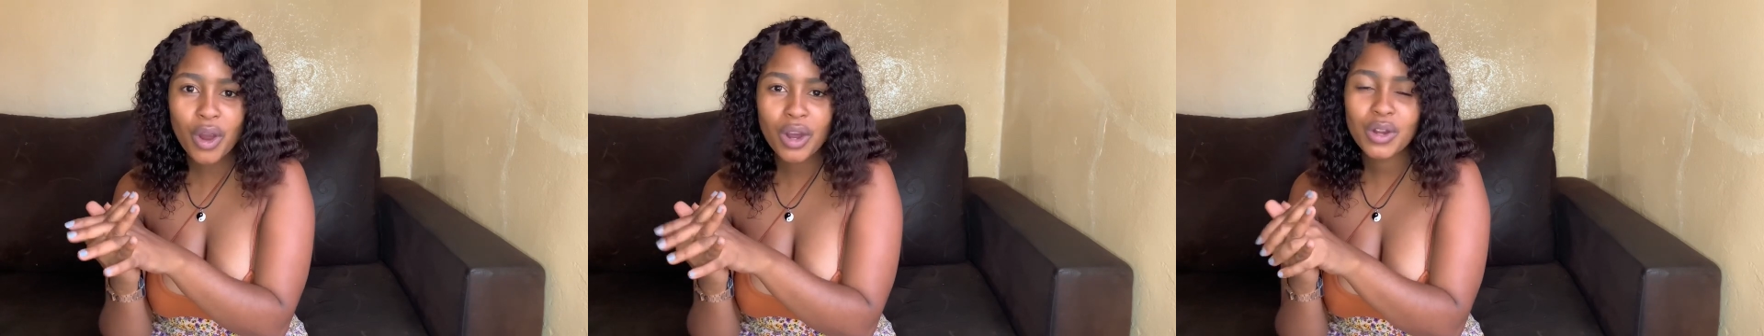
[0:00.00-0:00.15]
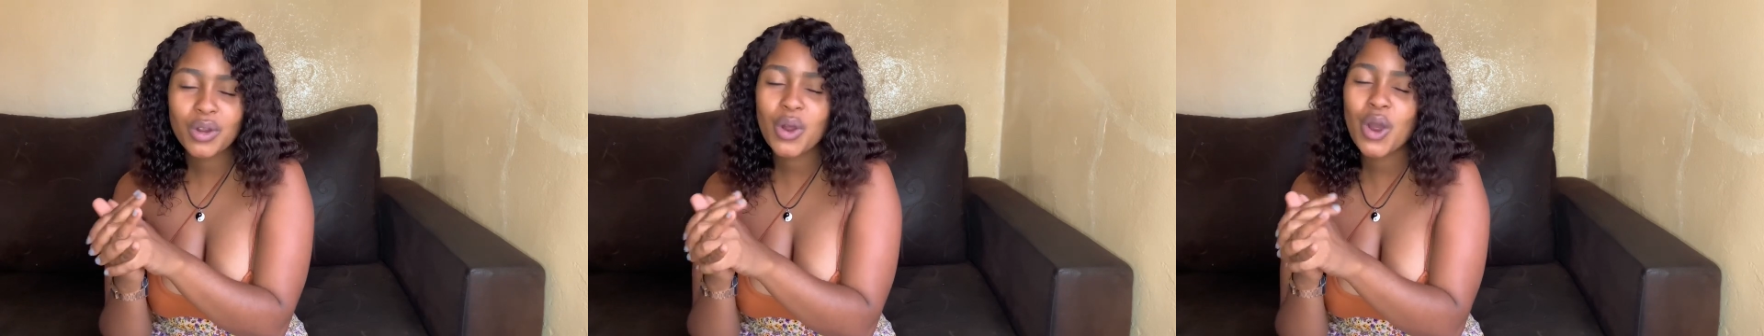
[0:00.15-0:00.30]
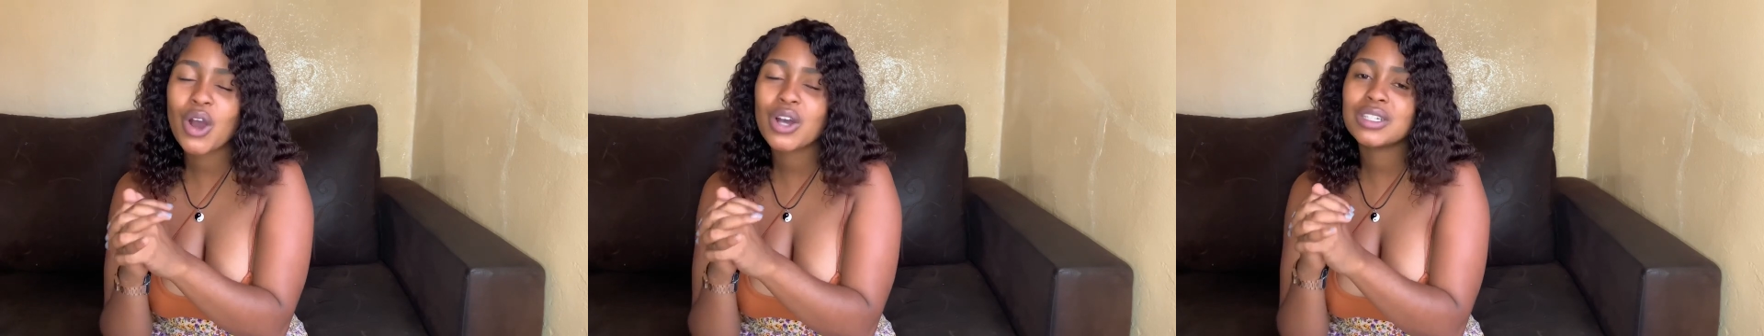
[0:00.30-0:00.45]

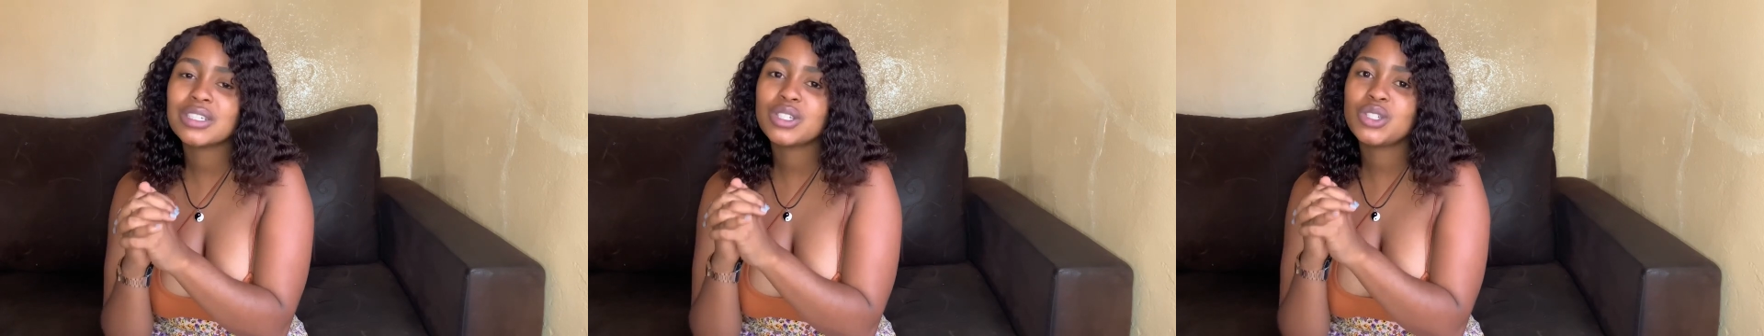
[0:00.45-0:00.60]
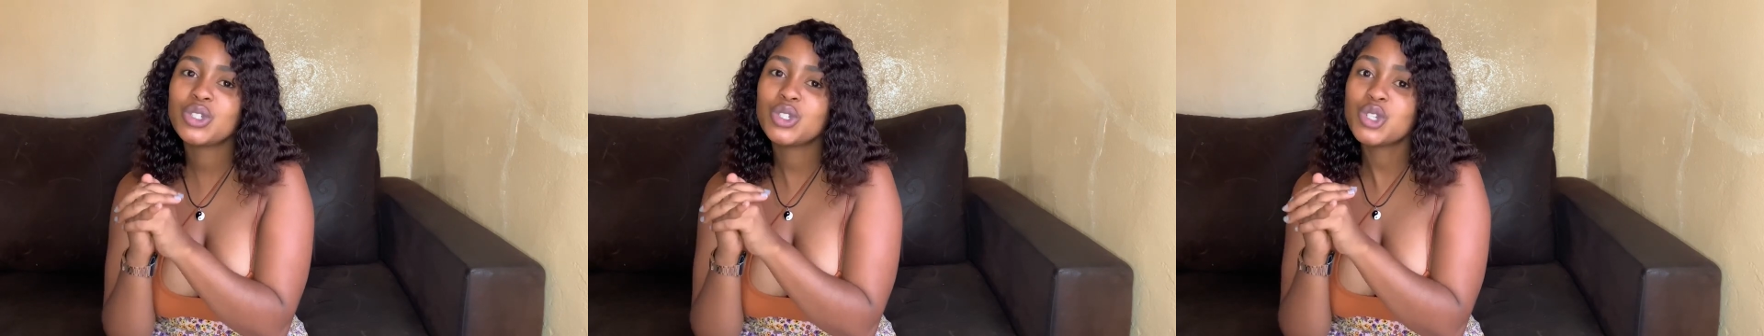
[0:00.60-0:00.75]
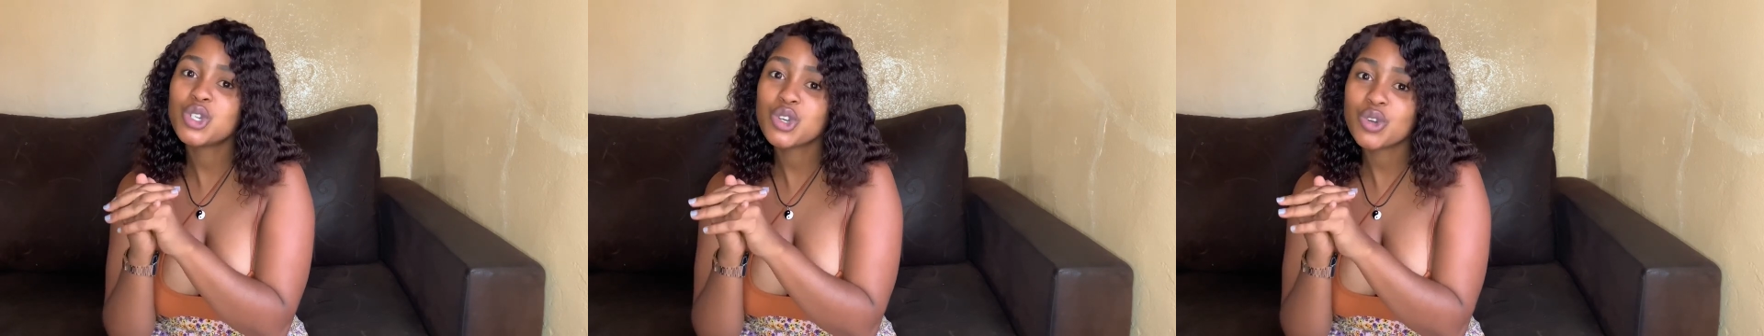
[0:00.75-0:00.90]
because
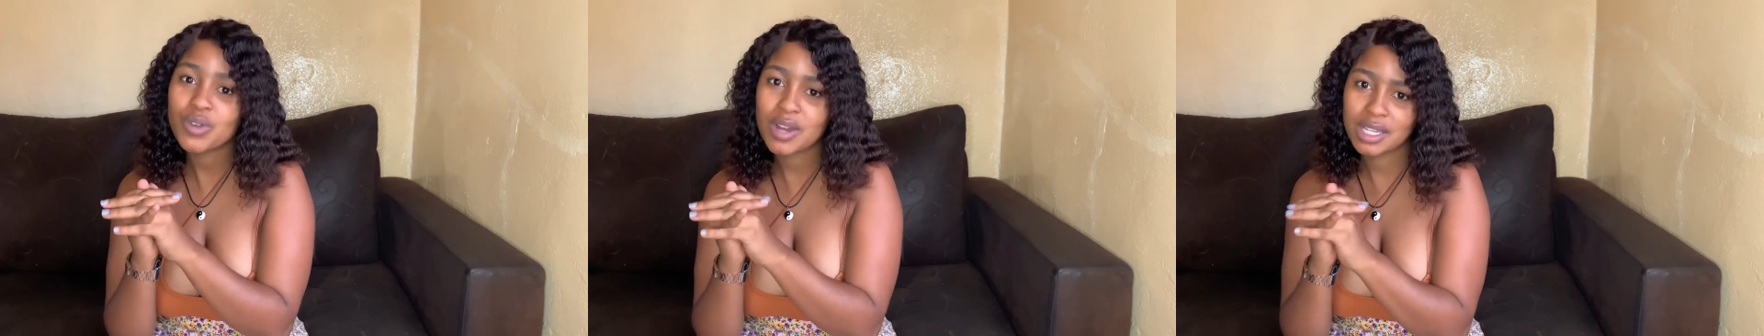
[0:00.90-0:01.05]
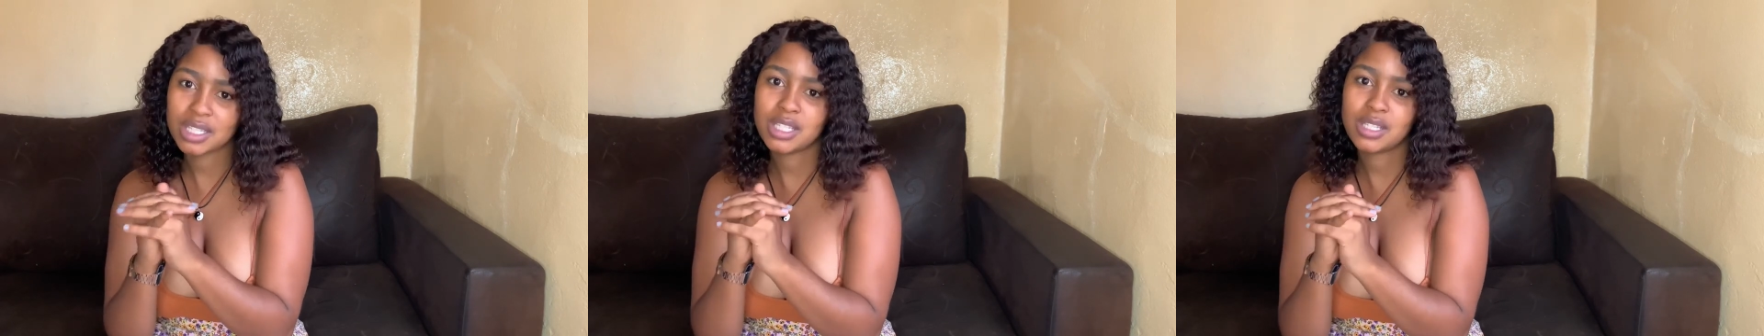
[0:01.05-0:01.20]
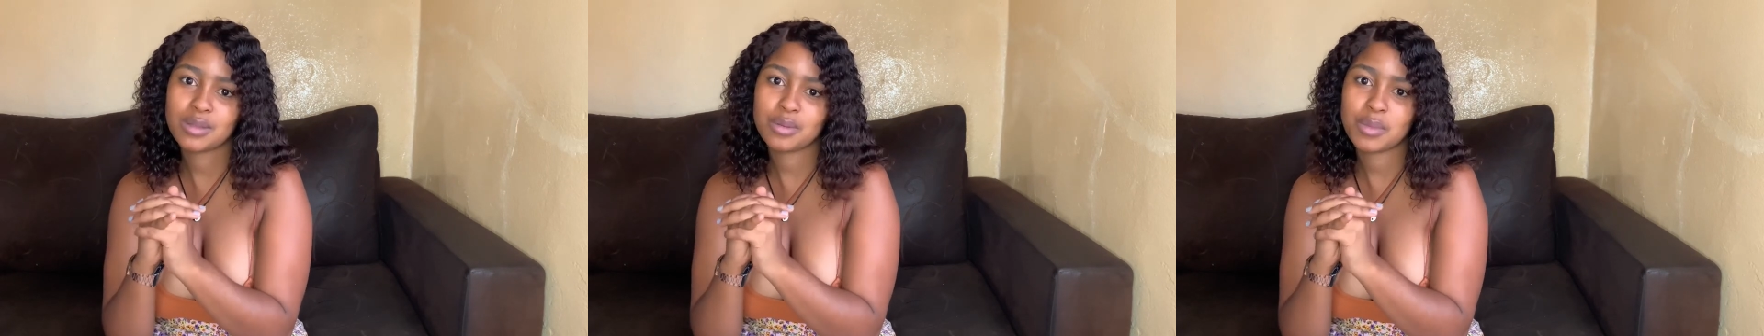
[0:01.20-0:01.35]

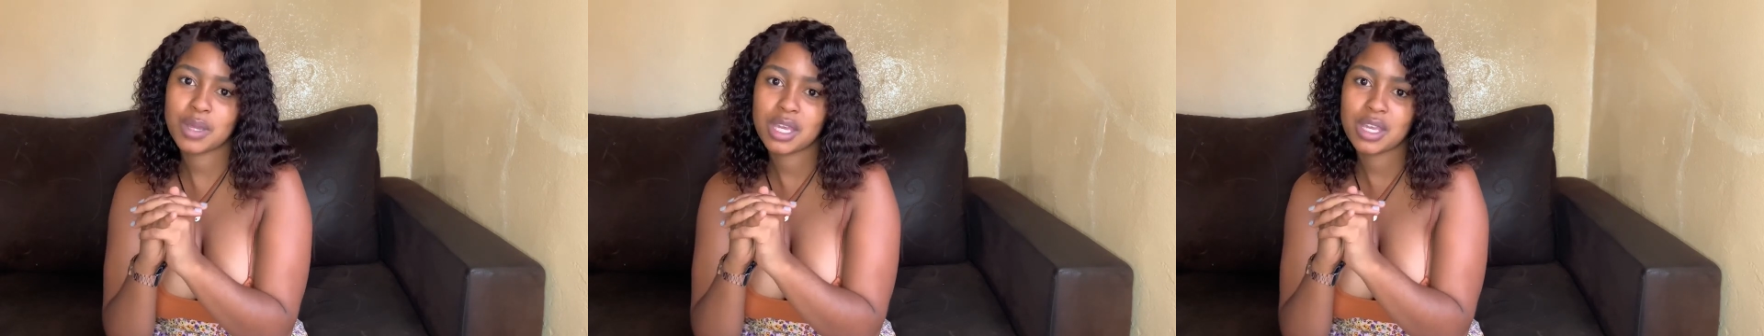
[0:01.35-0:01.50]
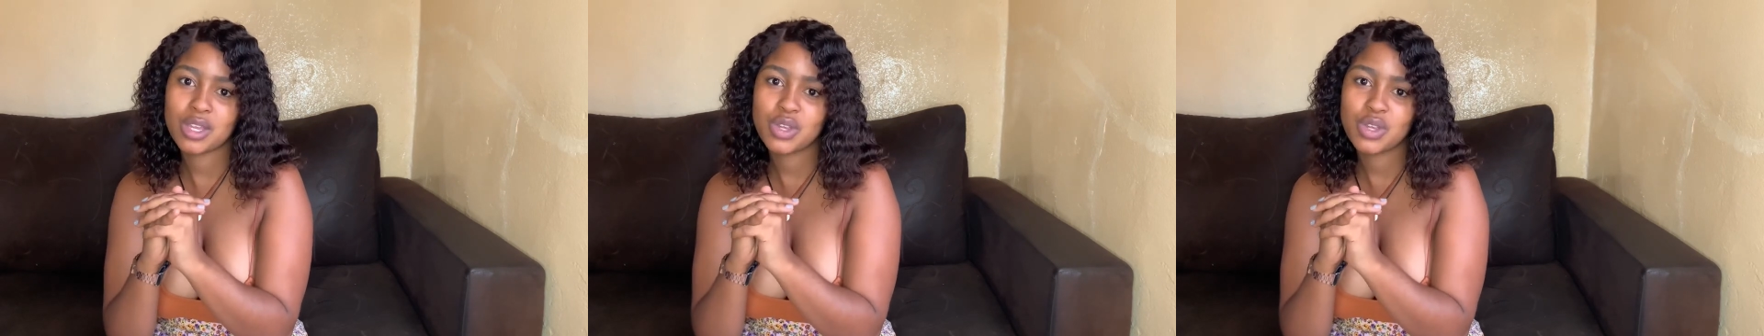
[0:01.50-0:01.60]
trust me,